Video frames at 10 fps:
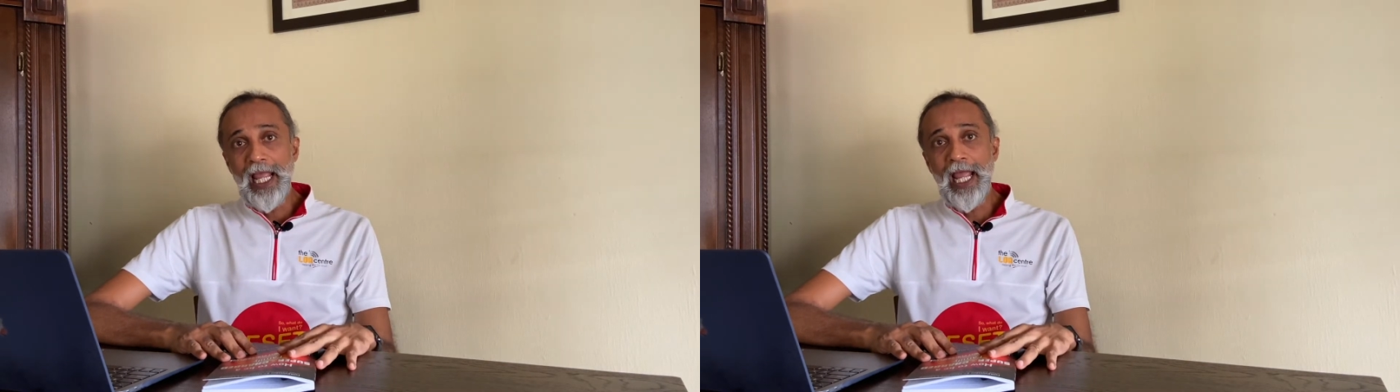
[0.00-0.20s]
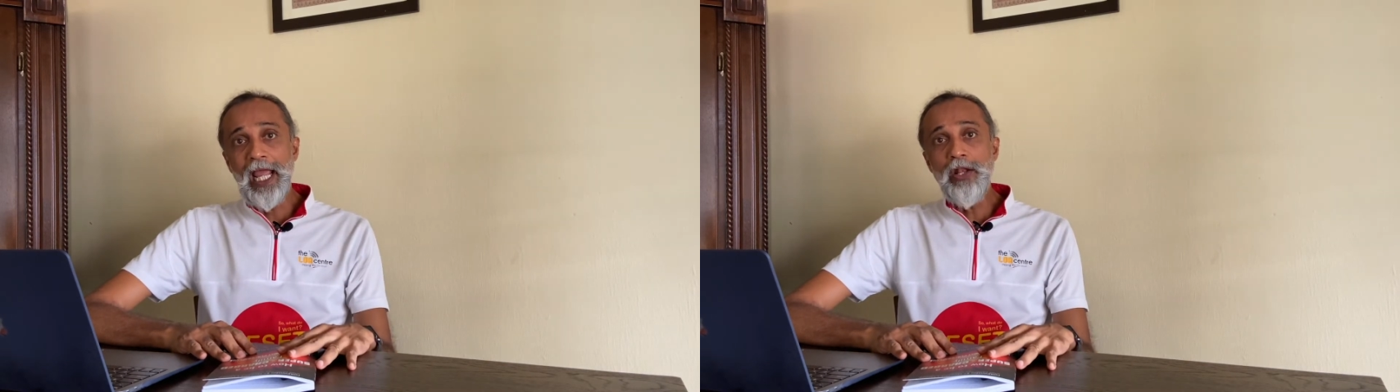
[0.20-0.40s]

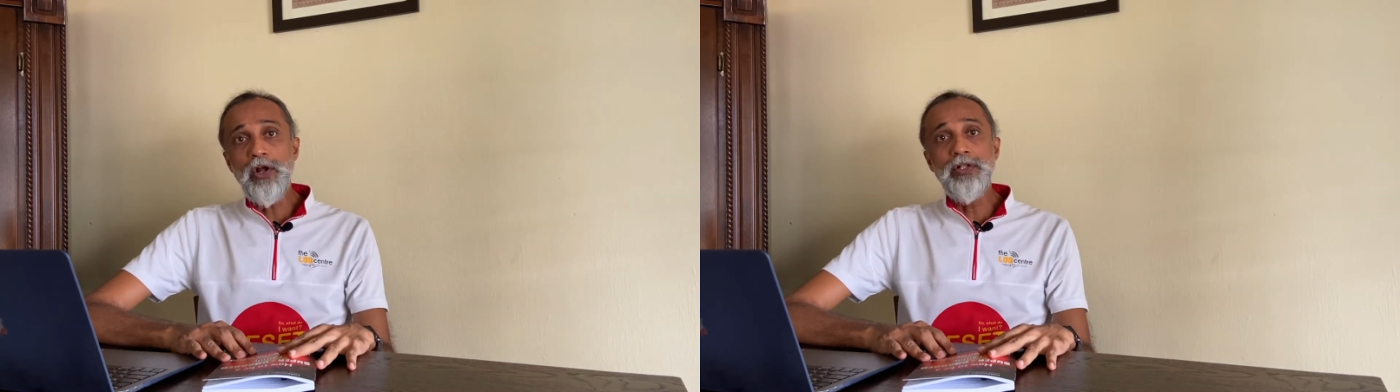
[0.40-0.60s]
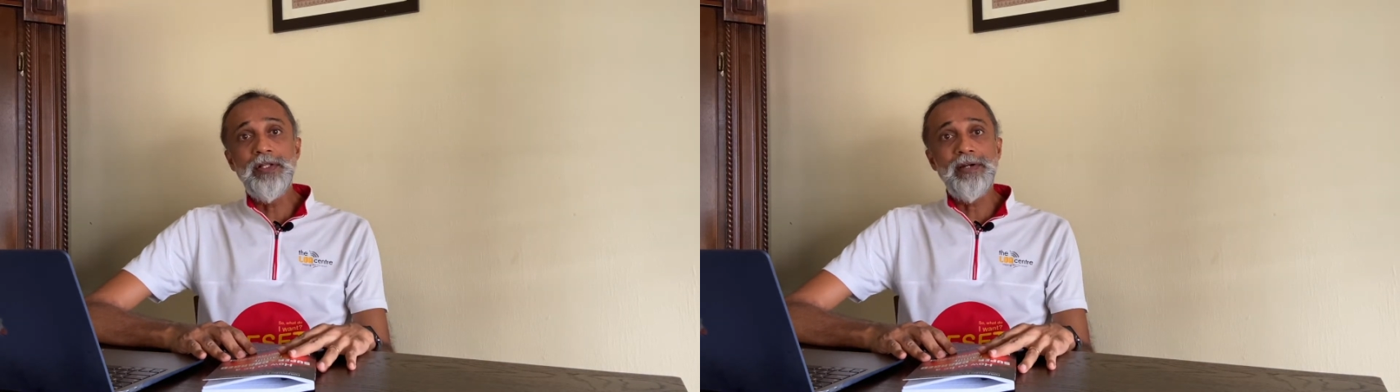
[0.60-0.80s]
And
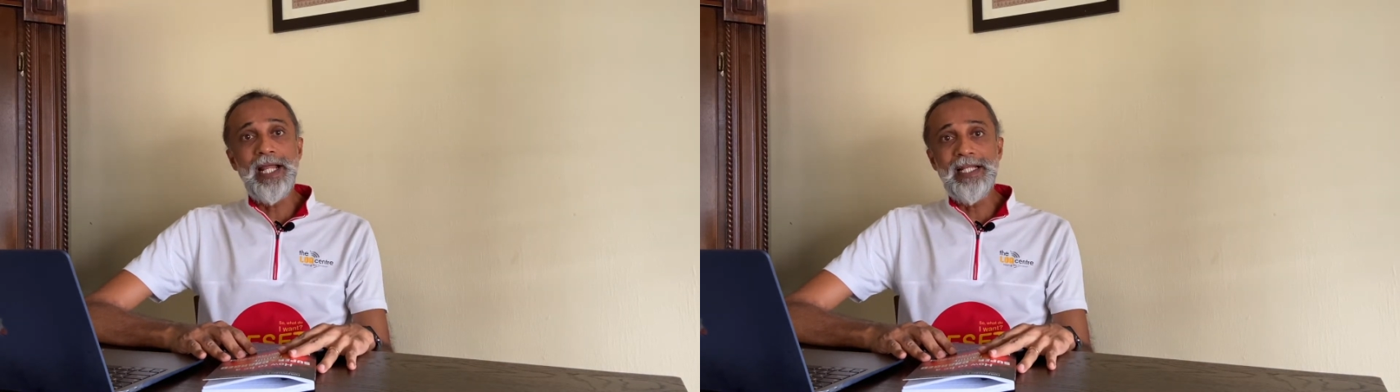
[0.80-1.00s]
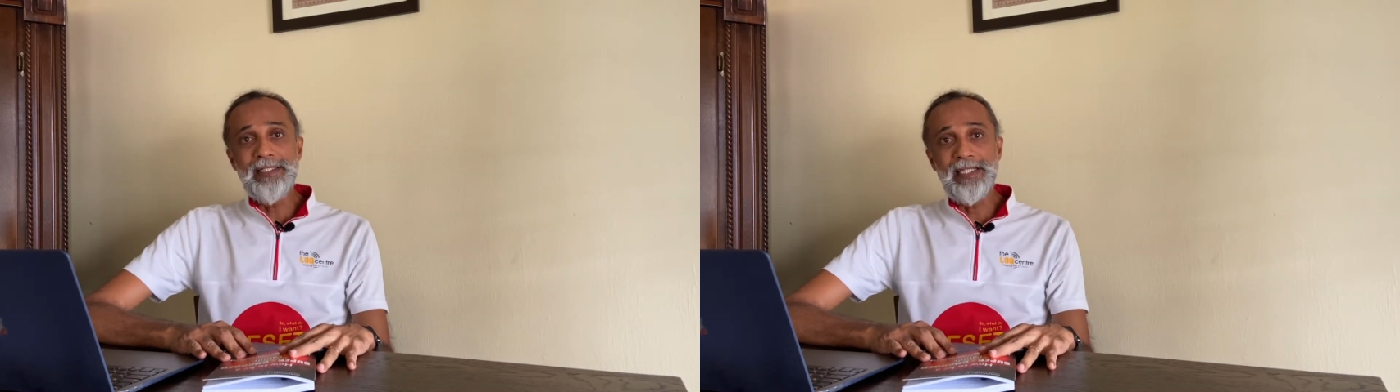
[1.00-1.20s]
on the
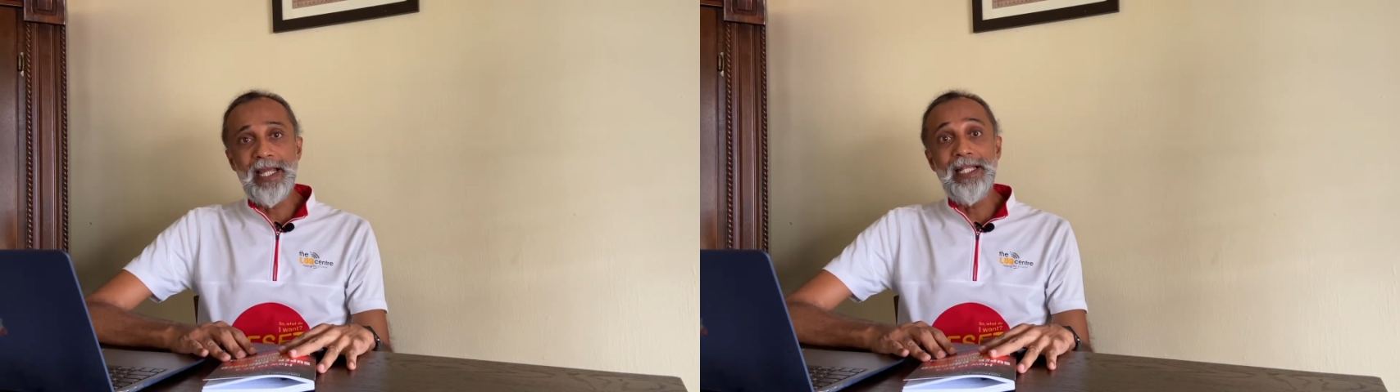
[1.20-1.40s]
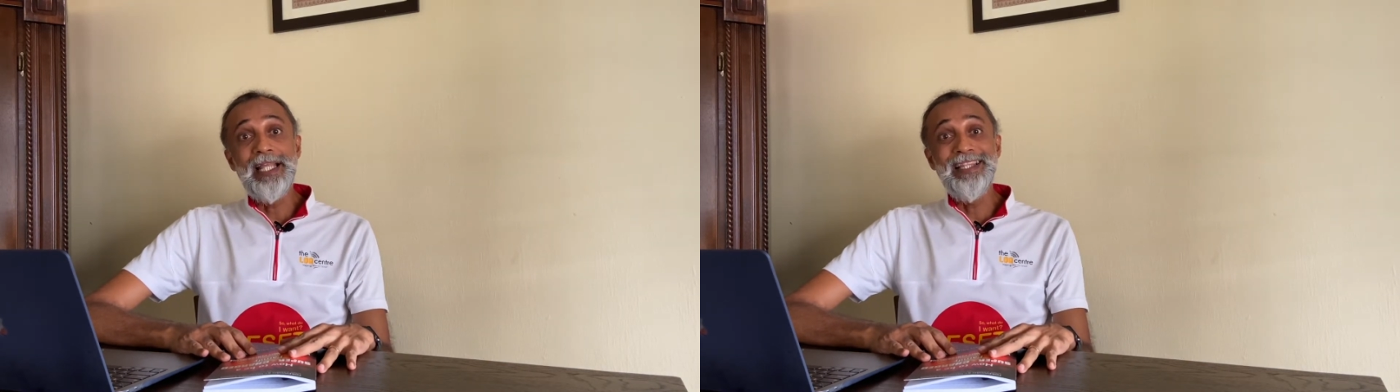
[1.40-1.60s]
right hand
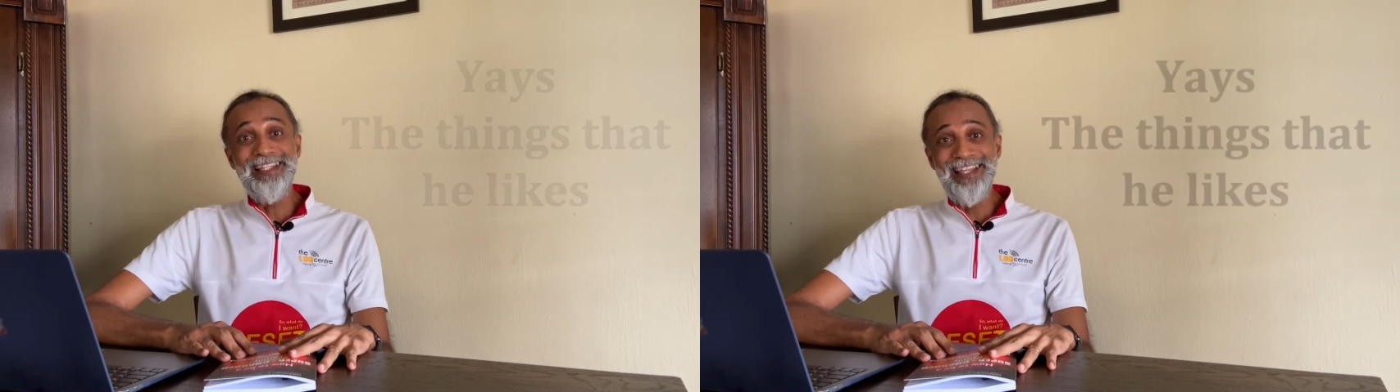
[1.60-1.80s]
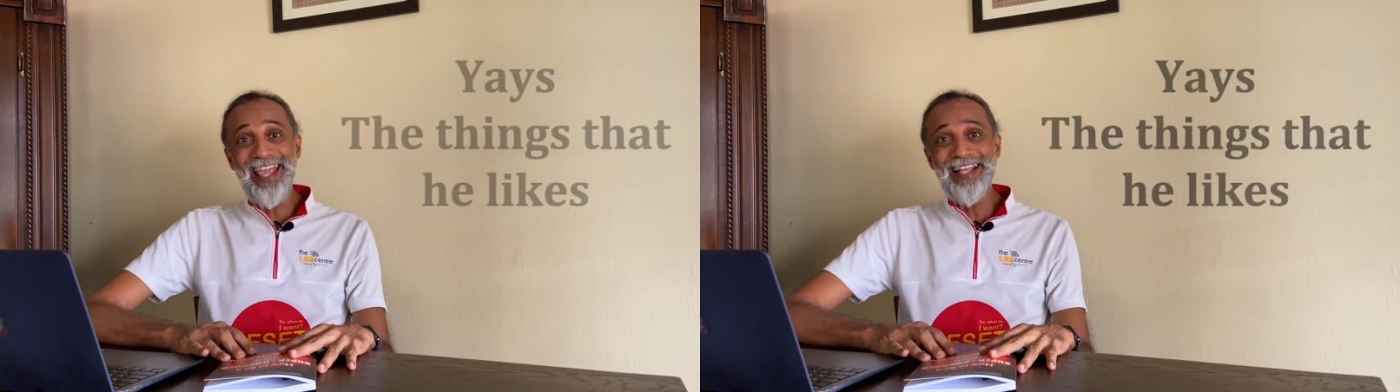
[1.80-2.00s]
side, the
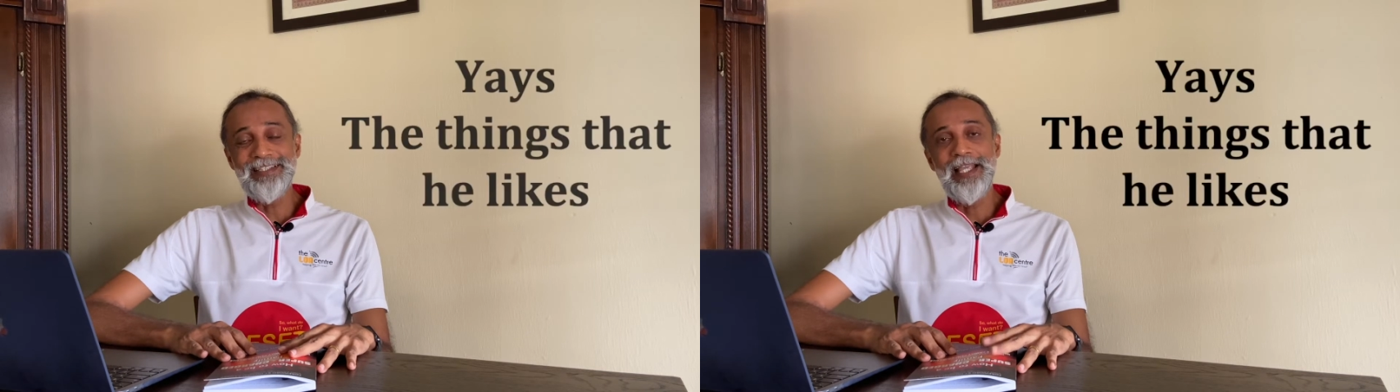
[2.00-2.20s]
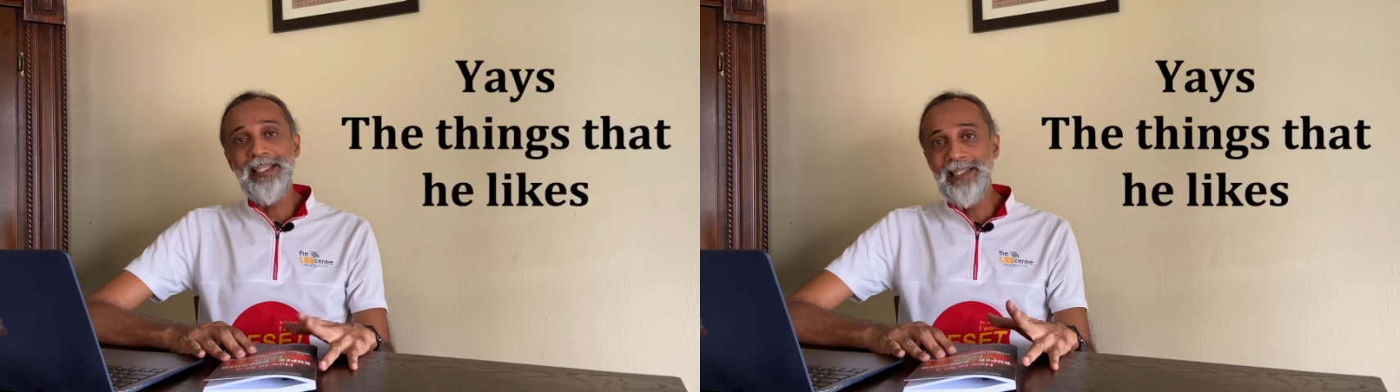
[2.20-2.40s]
yays,